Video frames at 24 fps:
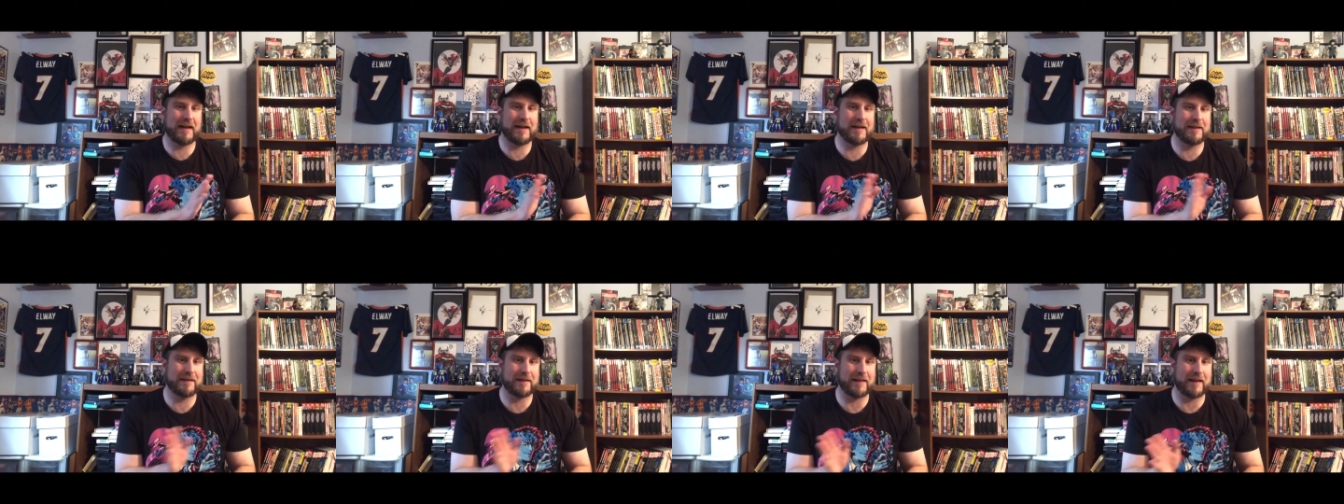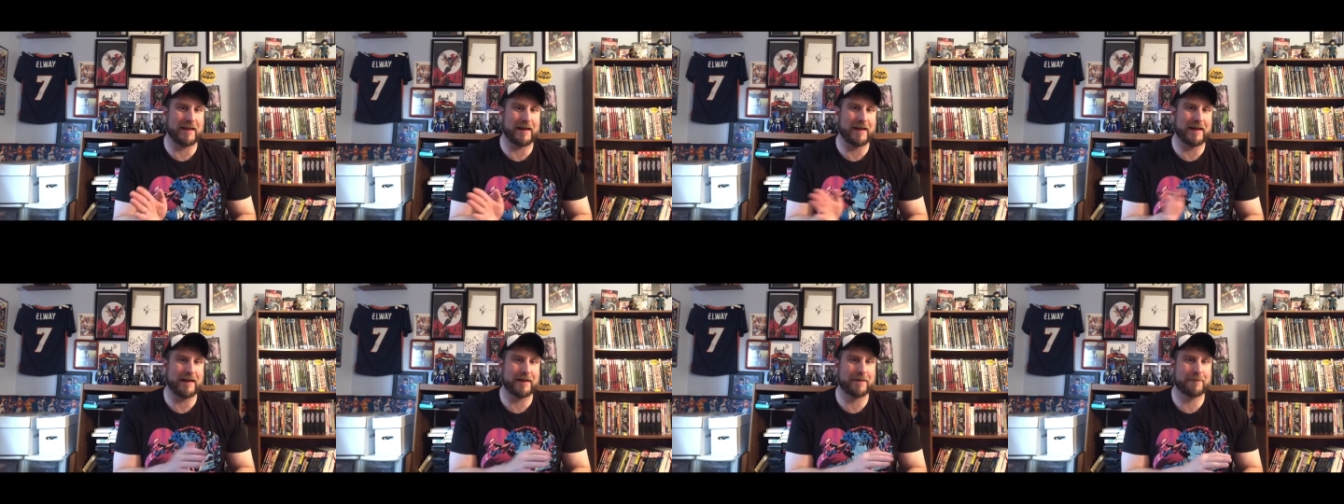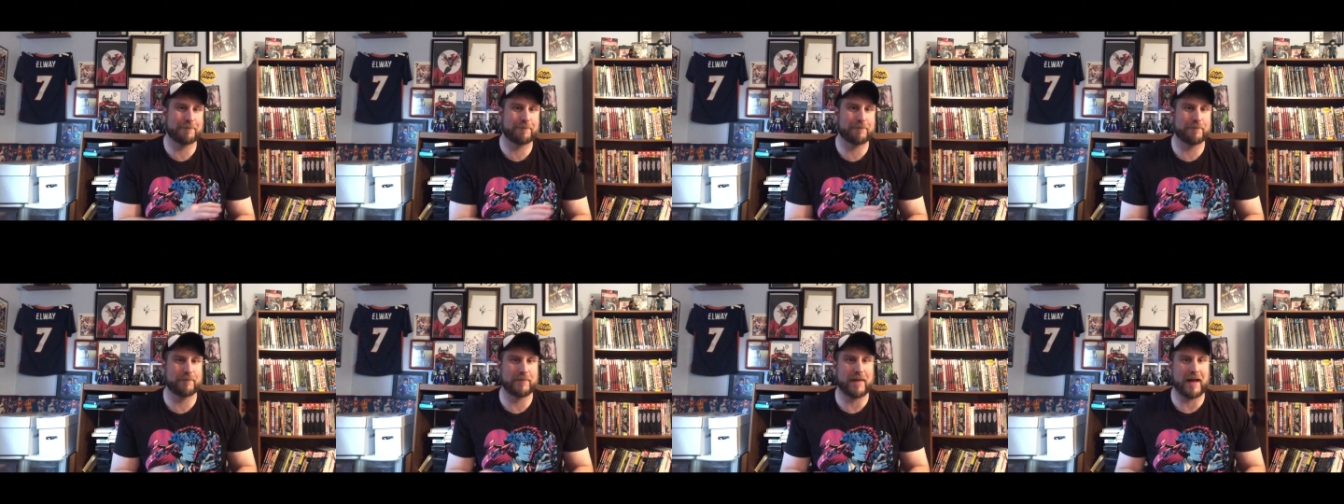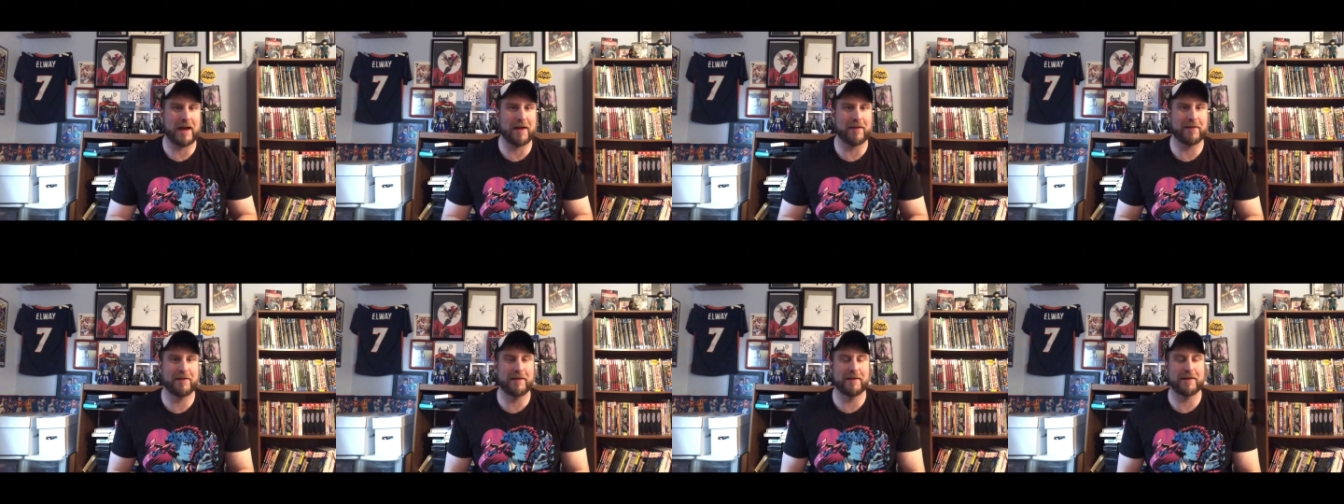and like
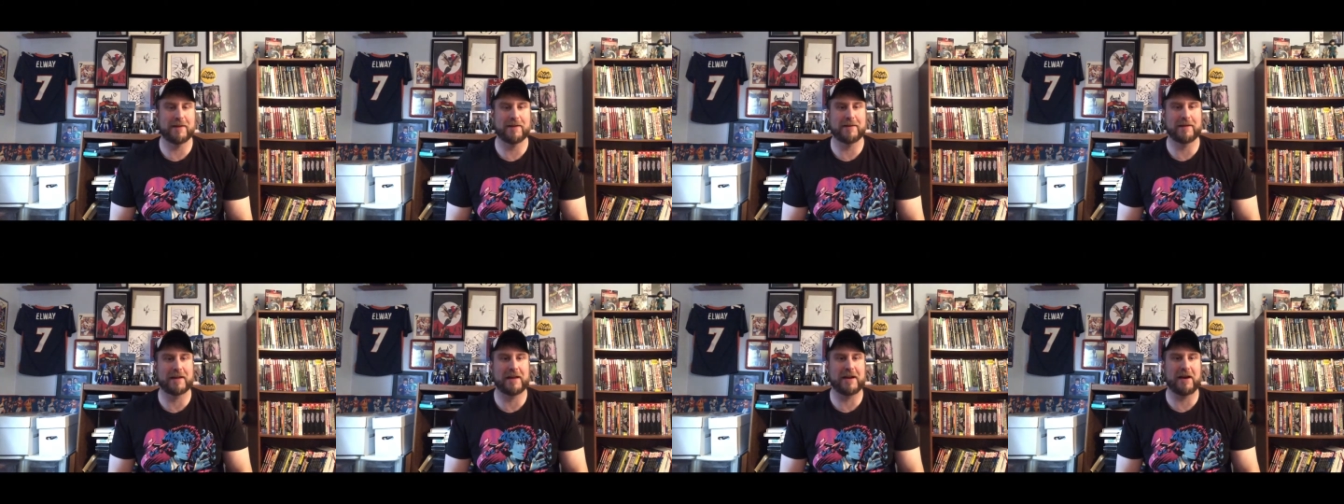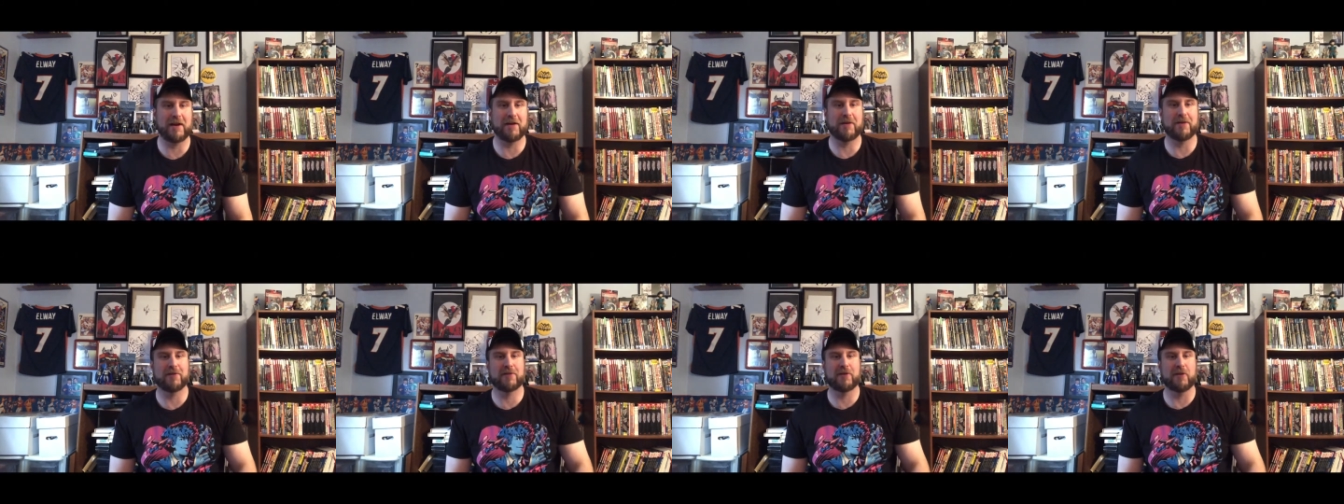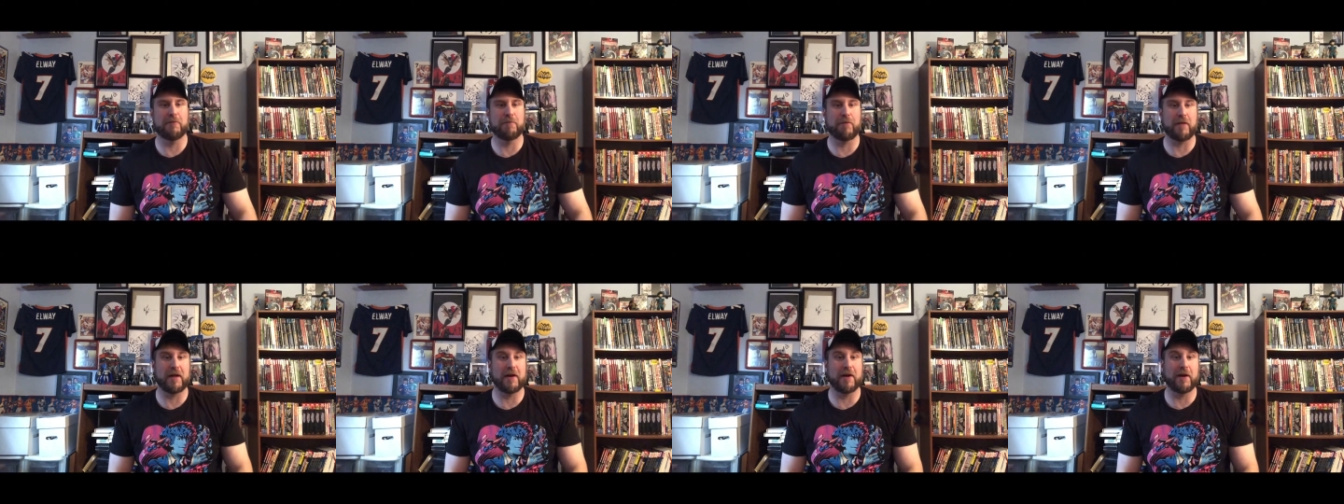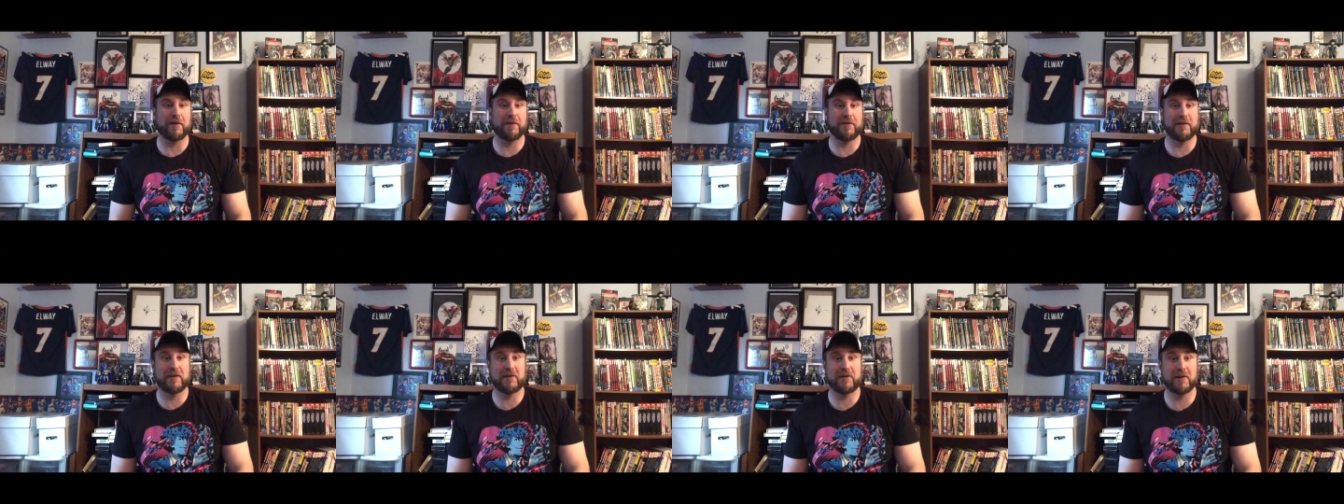how the, the characters could play
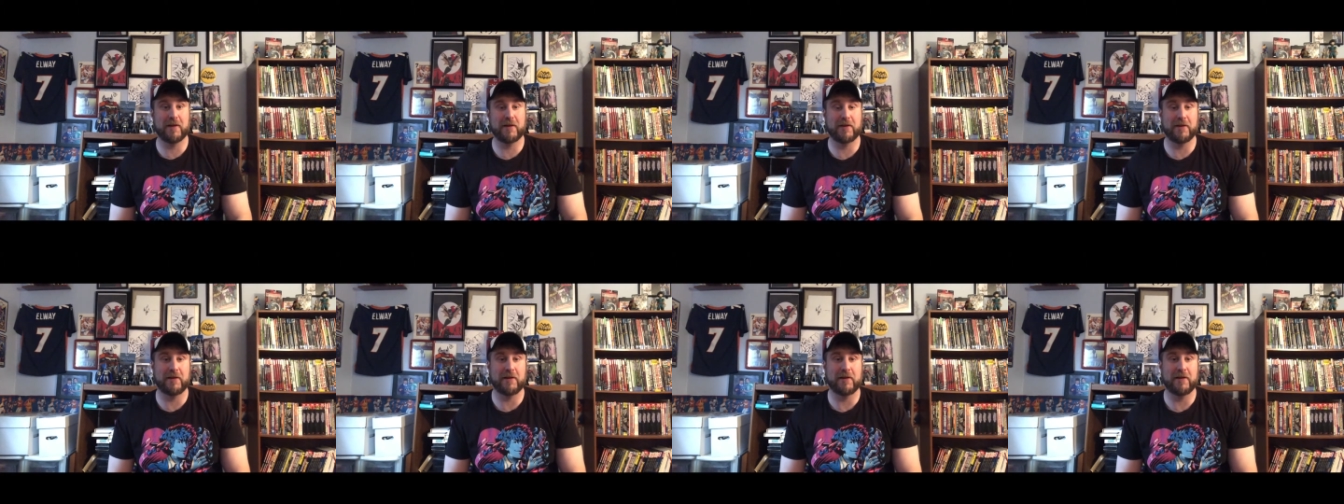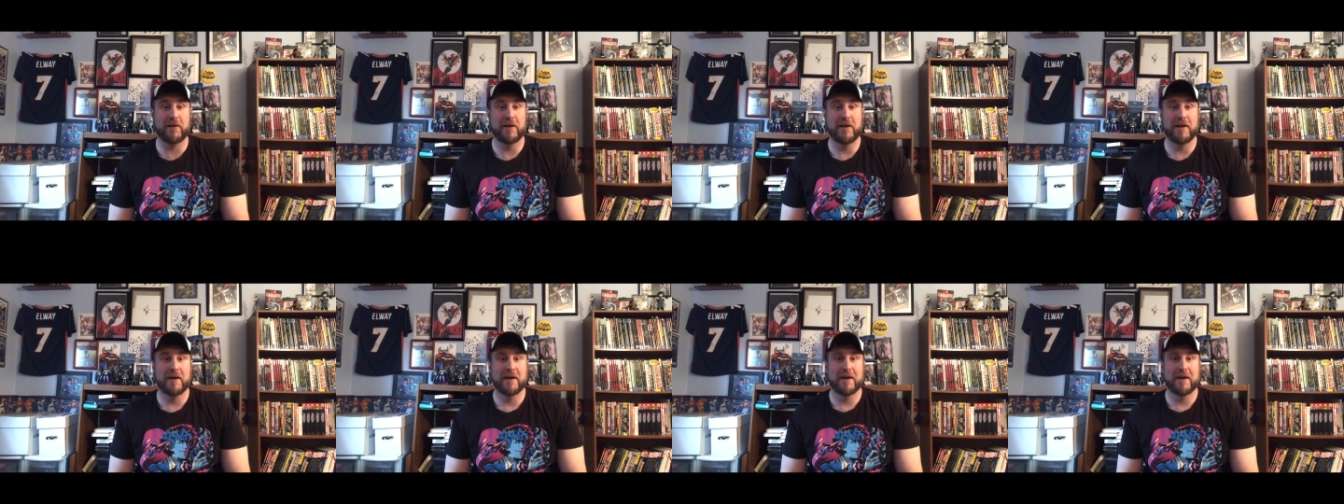off each other.